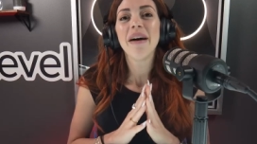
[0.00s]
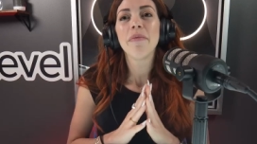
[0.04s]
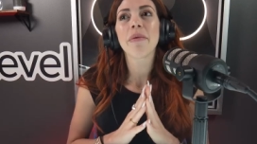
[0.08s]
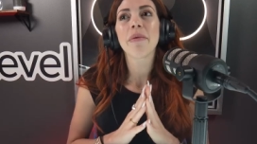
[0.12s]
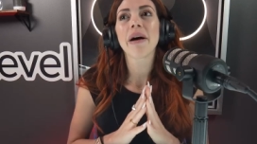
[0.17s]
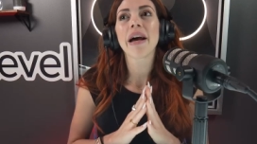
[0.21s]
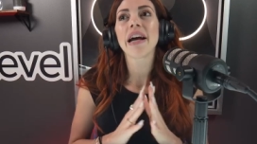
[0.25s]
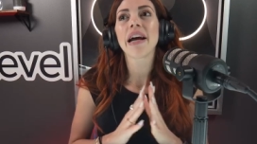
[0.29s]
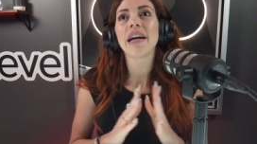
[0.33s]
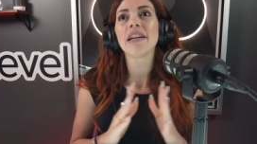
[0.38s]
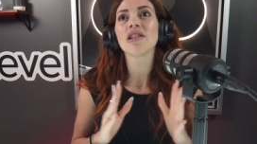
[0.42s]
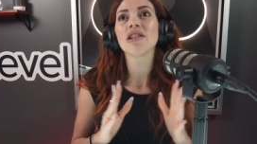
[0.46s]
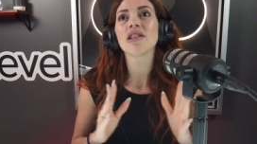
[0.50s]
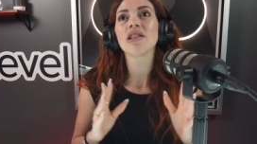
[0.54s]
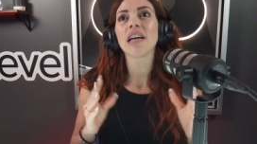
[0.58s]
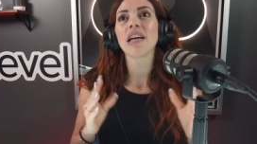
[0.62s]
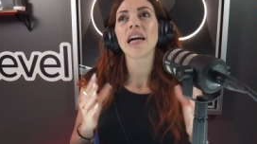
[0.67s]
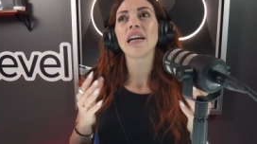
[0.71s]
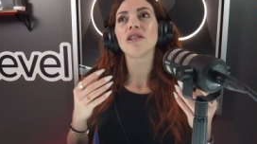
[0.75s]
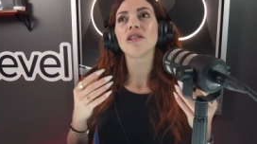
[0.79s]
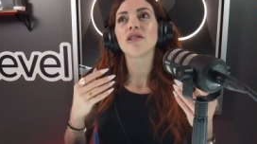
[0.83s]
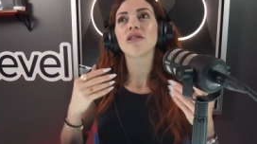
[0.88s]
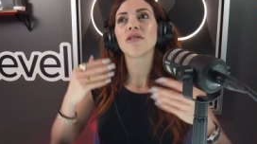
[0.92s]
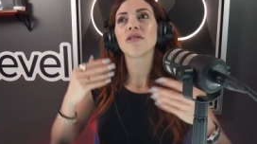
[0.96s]
but i just
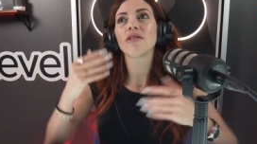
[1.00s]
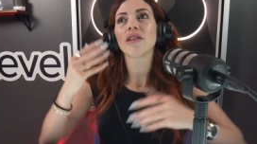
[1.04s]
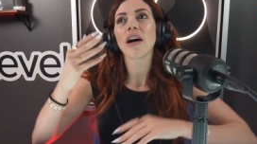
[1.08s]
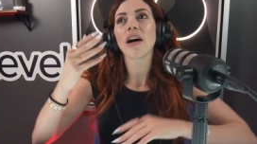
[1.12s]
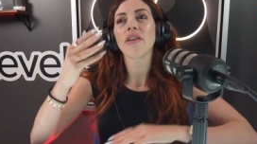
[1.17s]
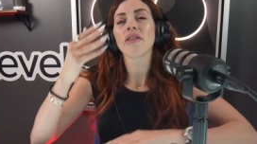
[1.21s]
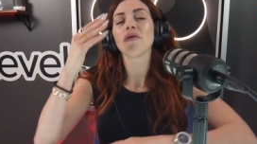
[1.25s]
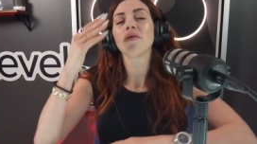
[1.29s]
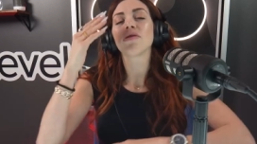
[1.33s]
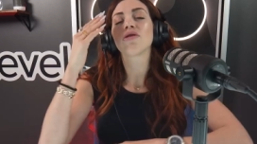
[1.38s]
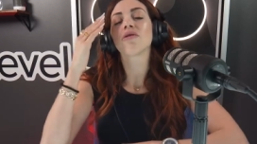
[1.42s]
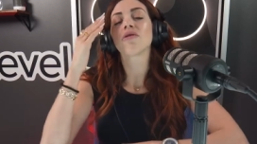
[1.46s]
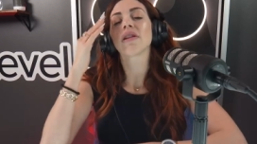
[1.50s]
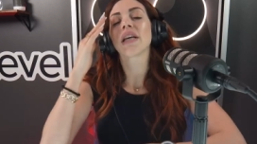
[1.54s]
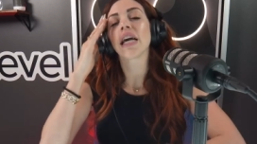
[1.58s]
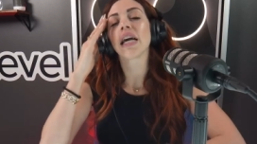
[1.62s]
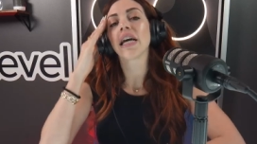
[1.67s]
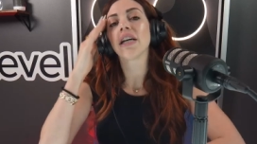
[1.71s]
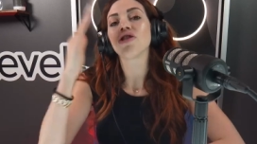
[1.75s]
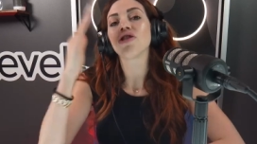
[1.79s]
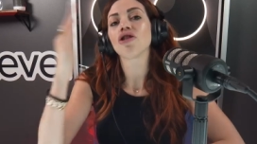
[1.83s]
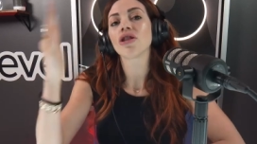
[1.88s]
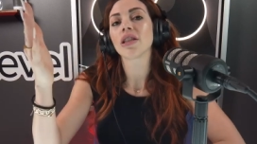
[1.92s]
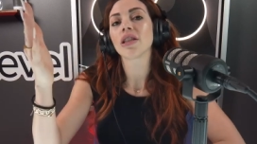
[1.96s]
i just thought that was really
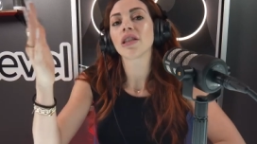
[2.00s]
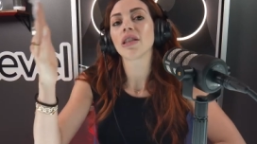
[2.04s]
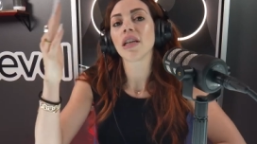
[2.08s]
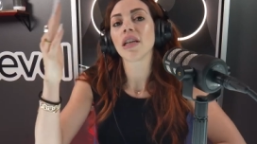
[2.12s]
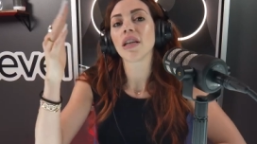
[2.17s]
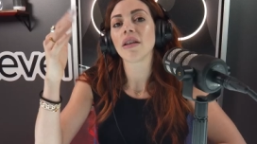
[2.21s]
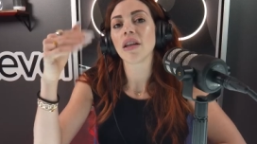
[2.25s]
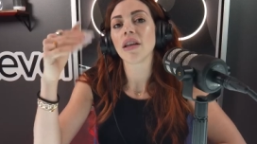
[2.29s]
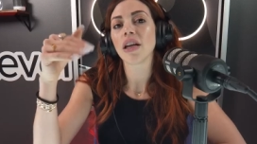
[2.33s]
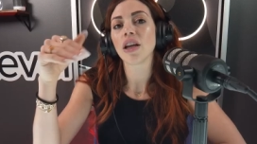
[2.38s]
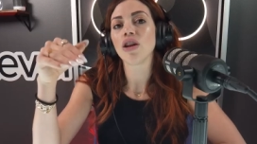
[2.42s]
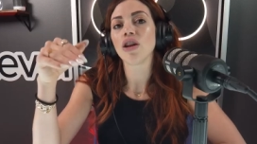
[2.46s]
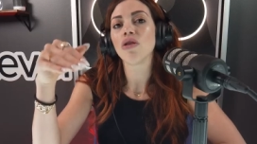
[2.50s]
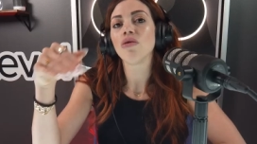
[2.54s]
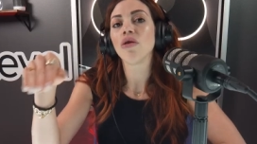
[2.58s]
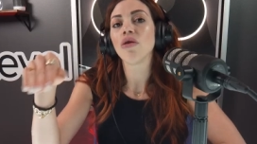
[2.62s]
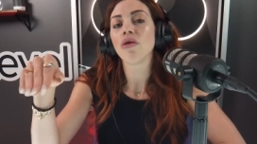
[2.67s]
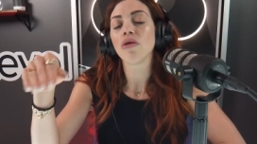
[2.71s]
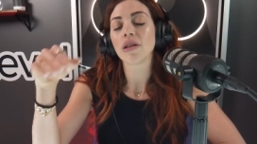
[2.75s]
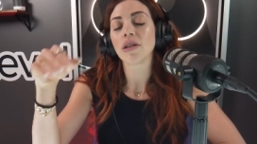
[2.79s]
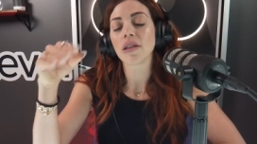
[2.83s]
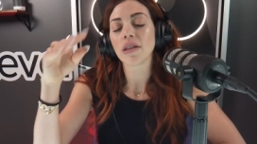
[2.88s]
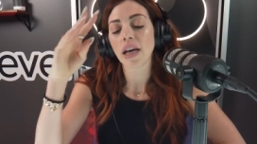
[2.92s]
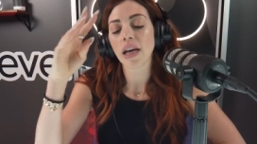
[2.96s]
interesting that you
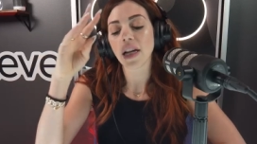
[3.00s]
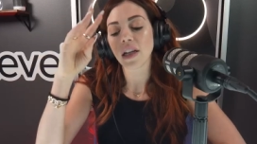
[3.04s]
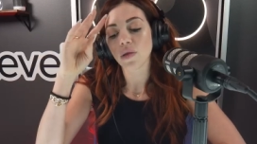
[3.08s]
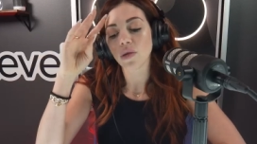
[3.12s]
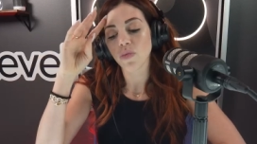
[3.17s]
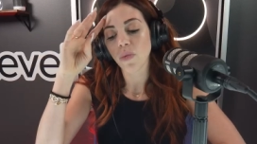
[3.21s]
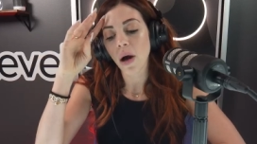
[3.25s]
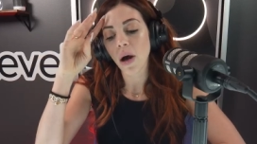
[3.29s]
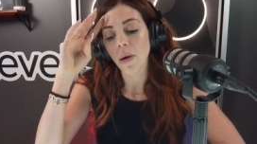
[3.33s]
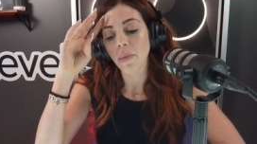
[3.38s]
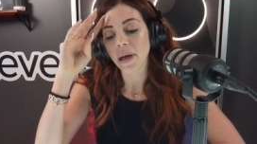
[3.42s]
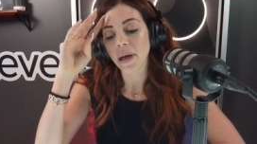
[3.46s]
noticed that as well